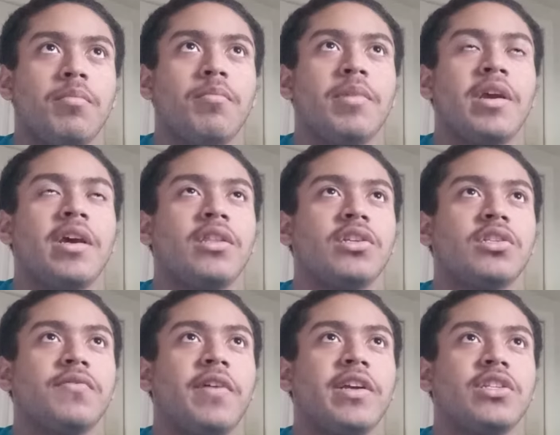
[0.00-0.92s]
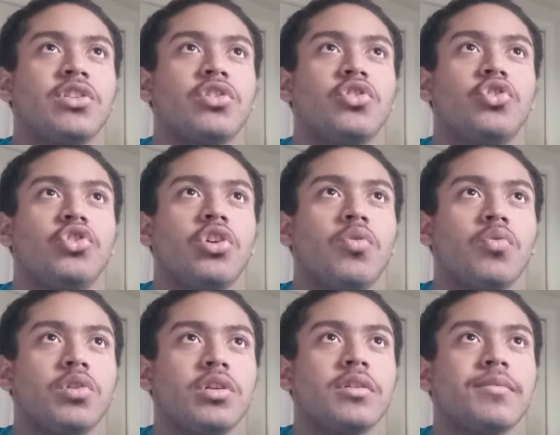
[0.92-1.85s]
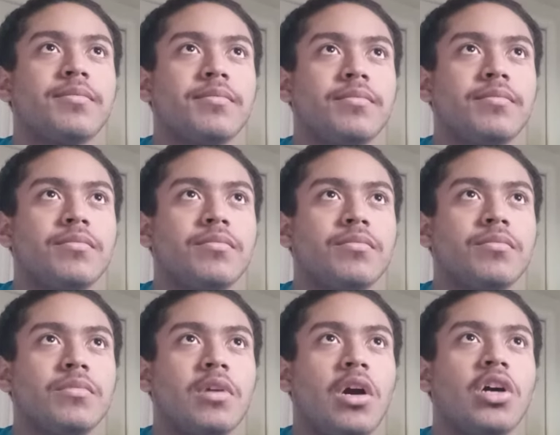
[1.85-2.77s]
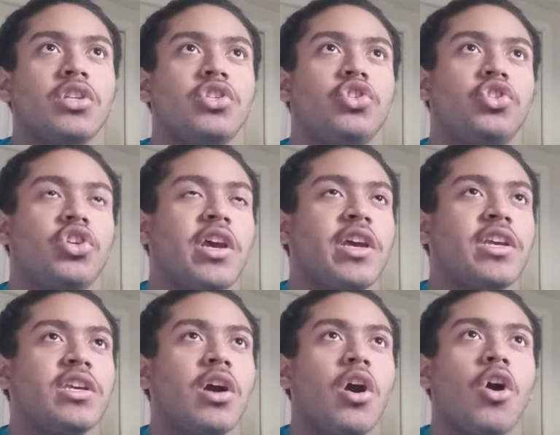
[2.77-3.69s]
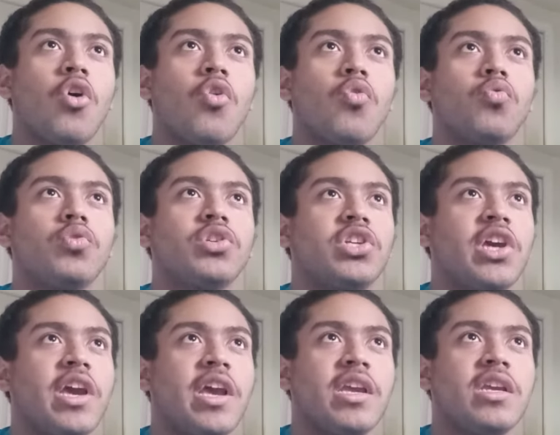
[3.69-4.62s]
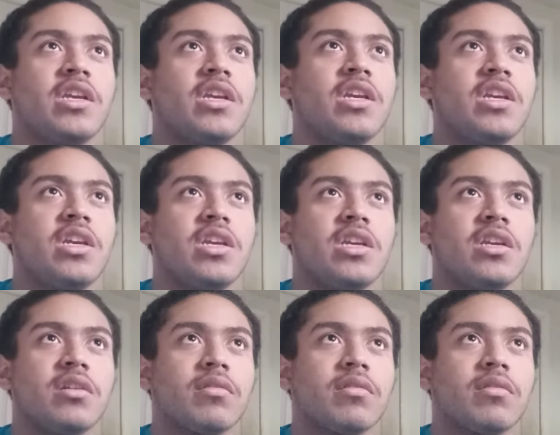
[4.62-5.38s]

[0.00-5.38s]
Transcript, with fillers: Man, this fight's a joke. A J O K E.